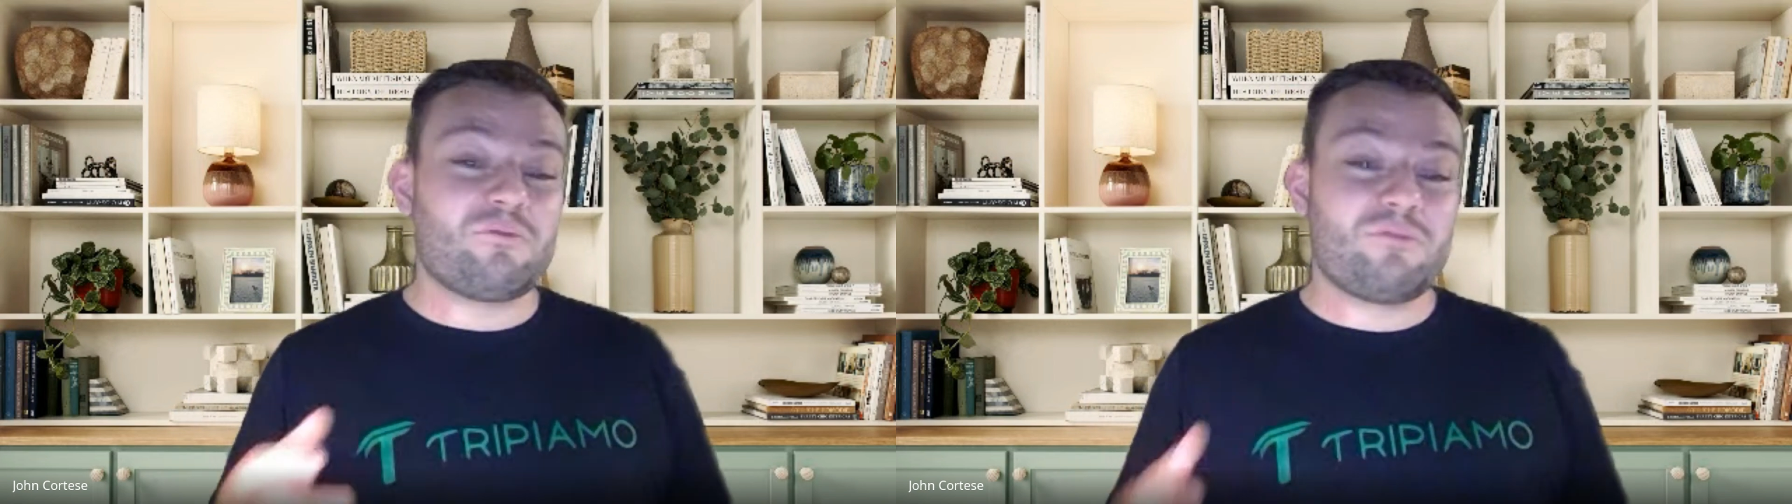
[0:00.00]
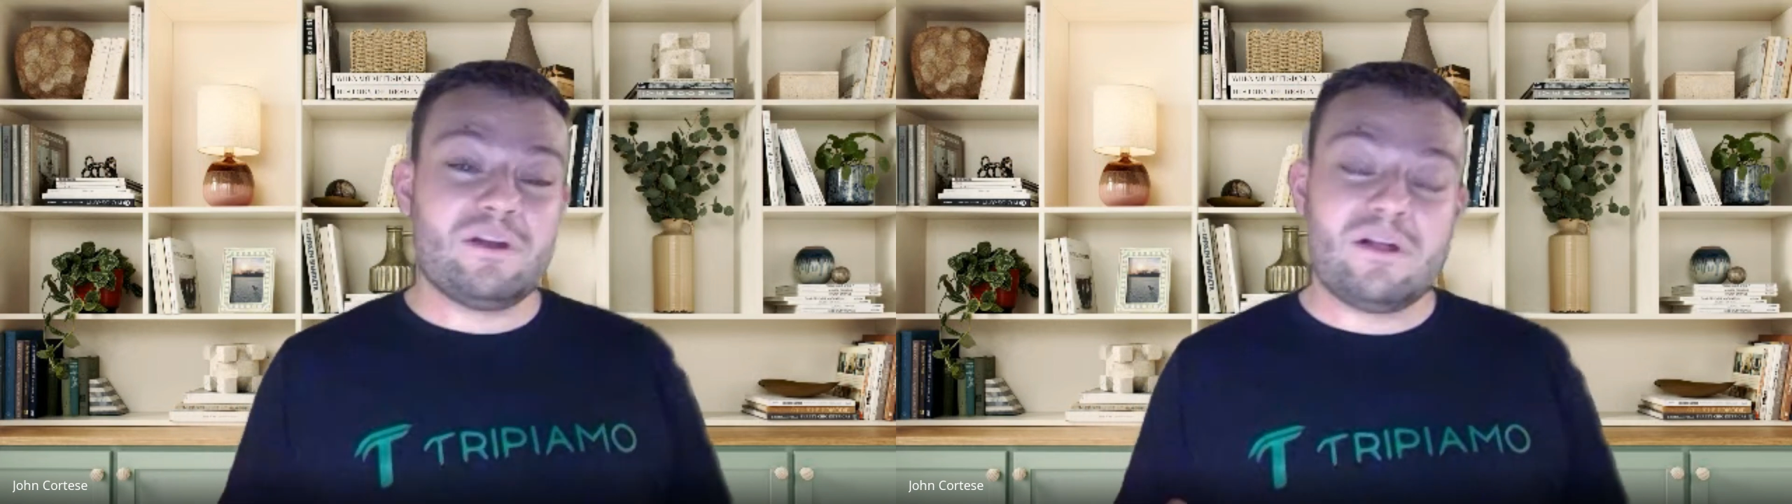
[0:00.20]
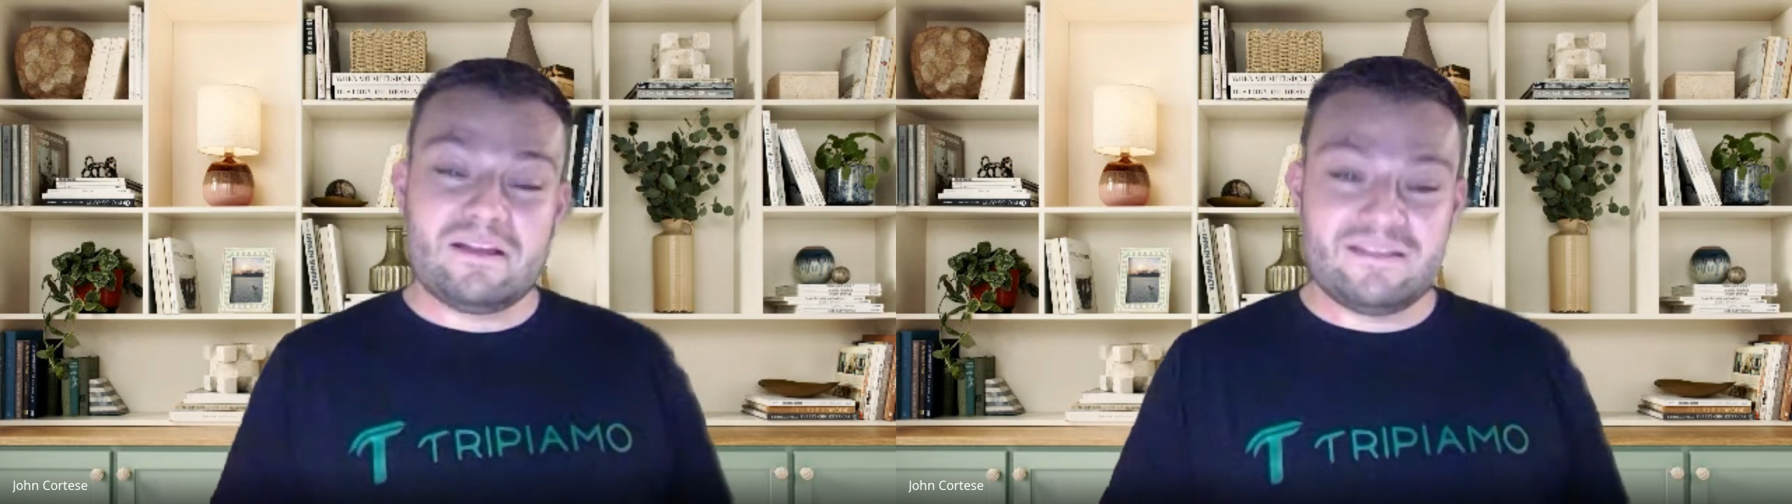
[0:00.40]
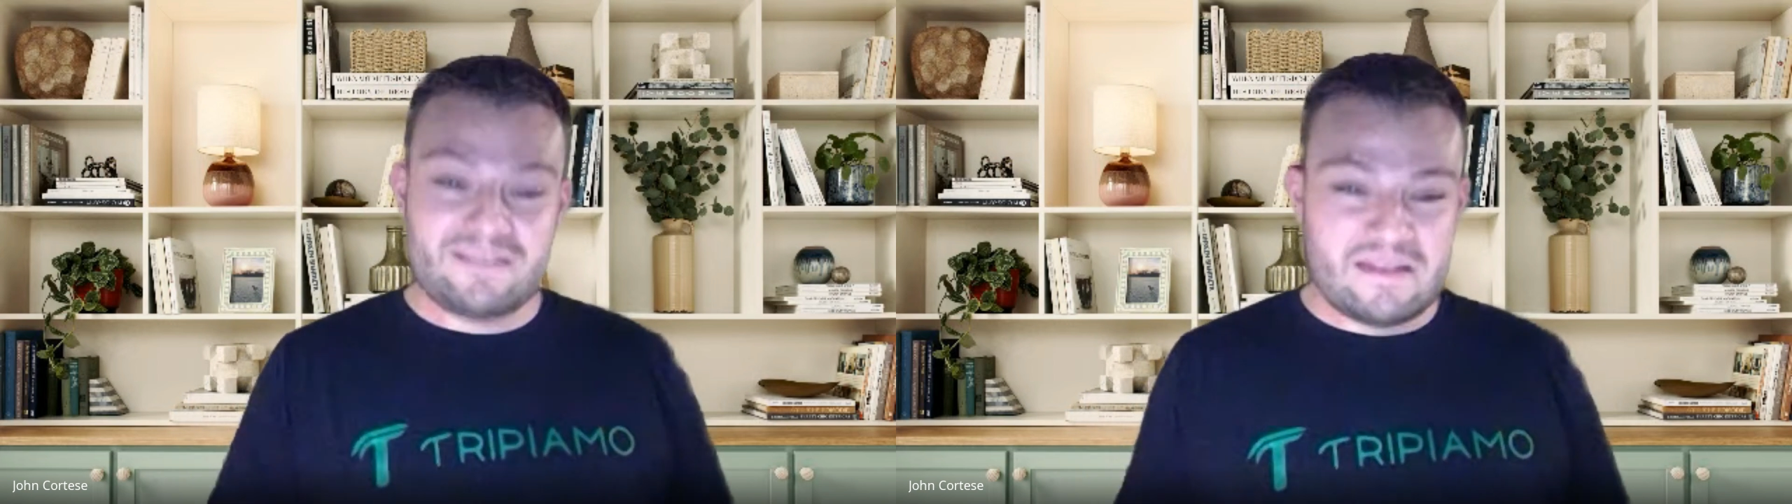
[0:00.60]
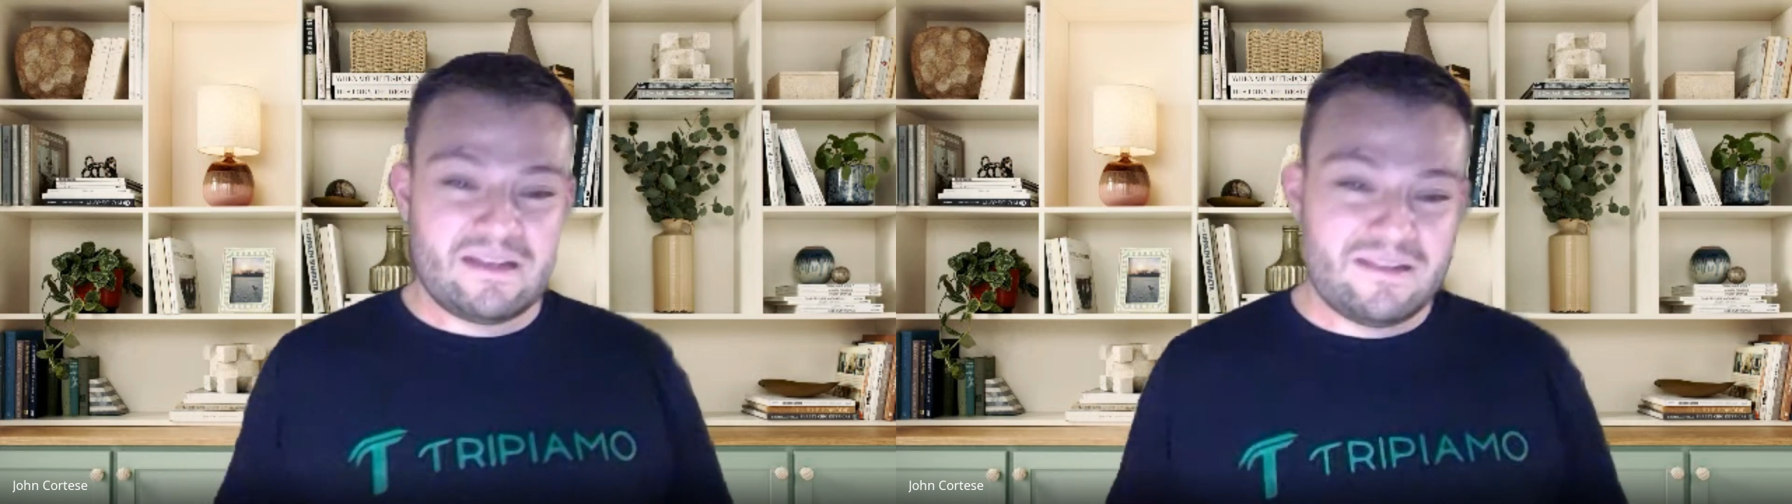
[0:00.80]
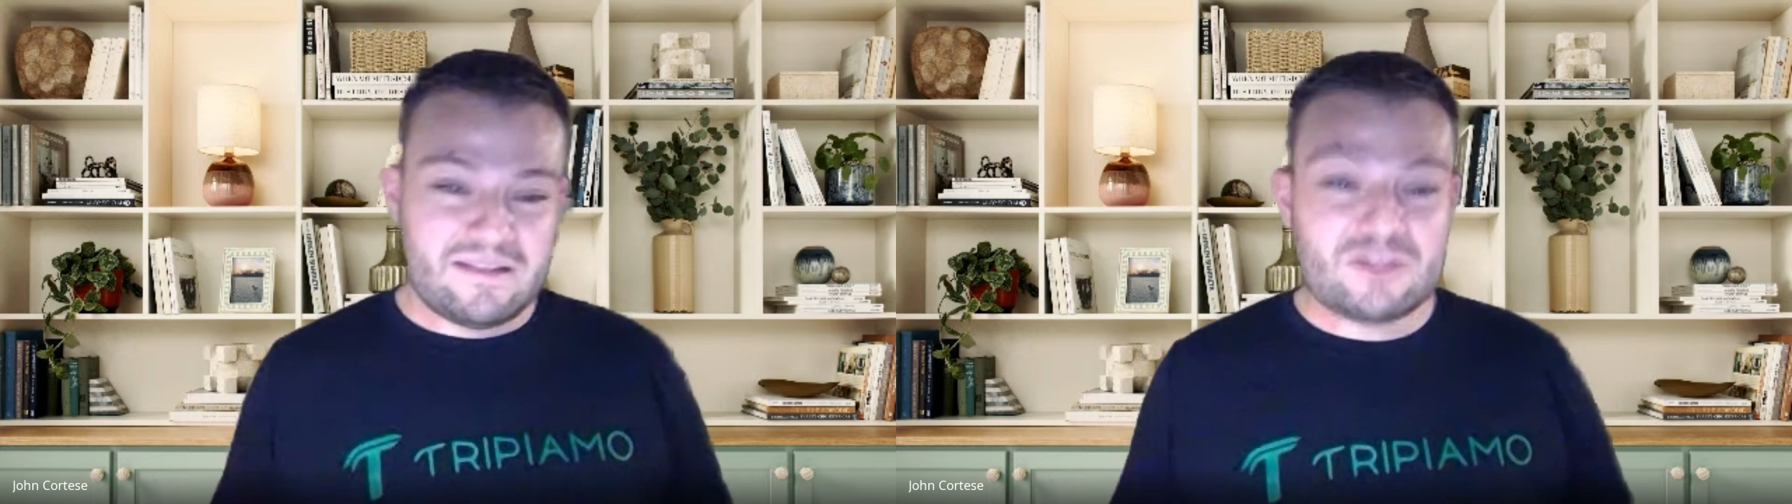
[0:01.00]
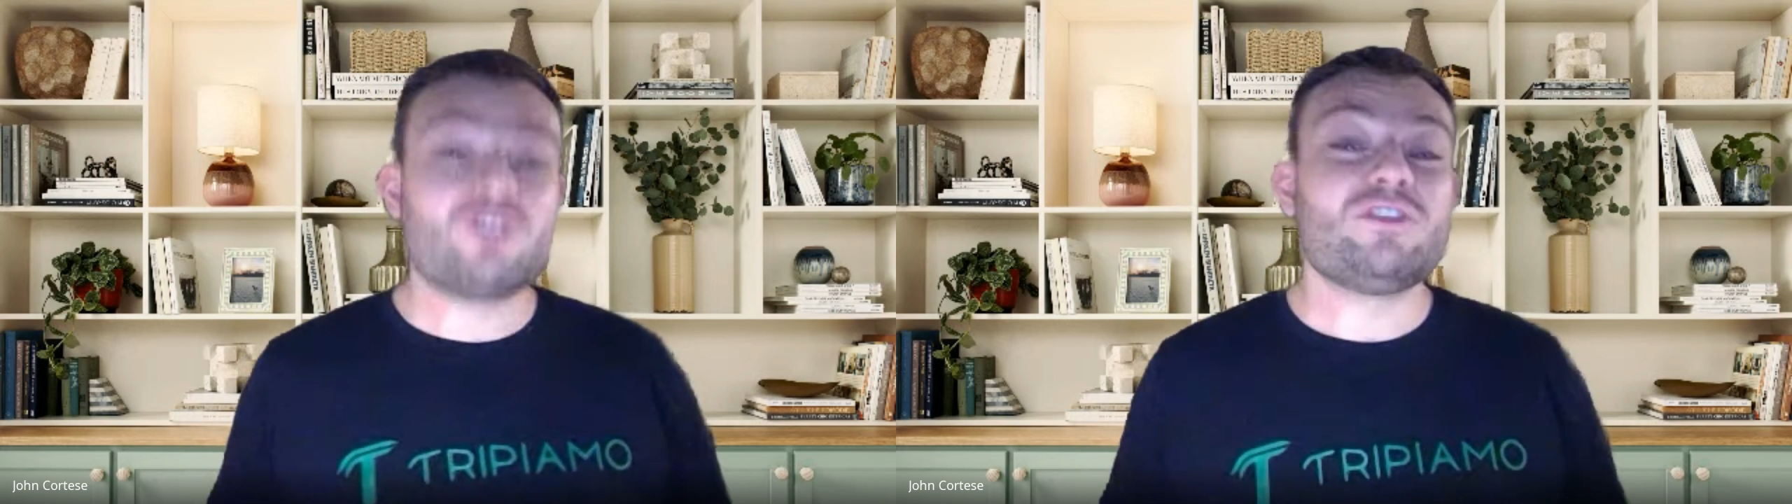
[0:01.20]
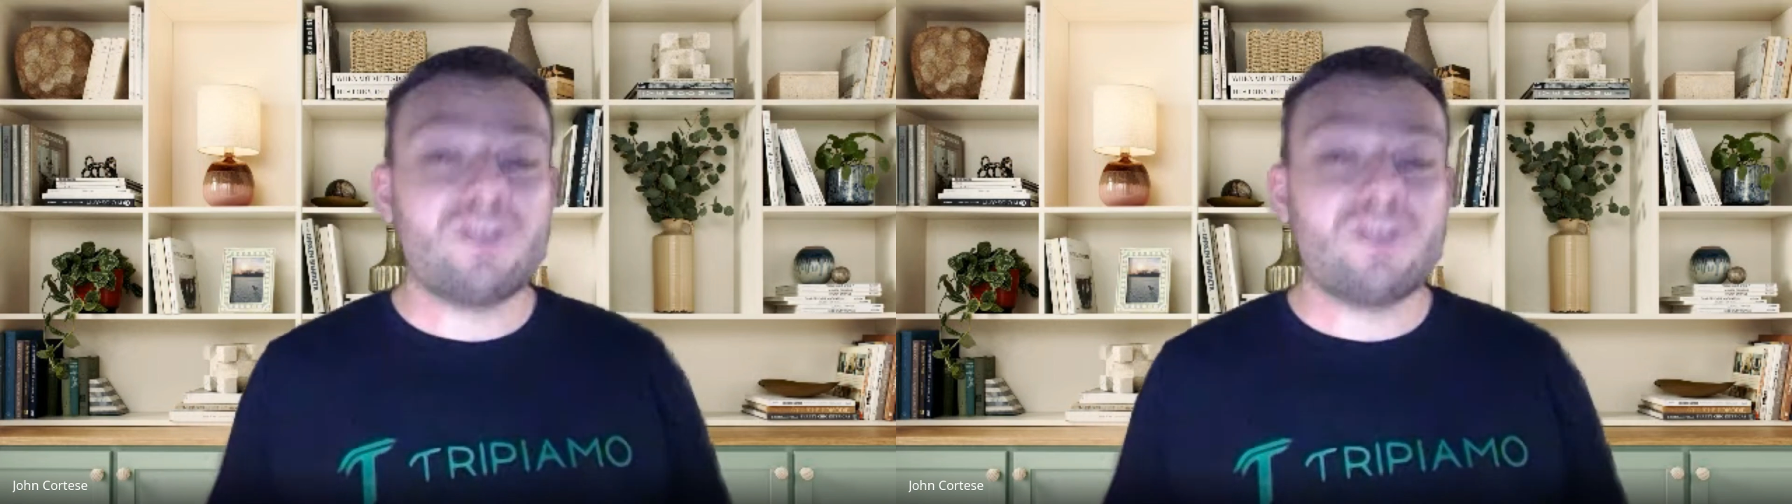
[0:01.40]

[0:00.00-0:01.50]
realize they should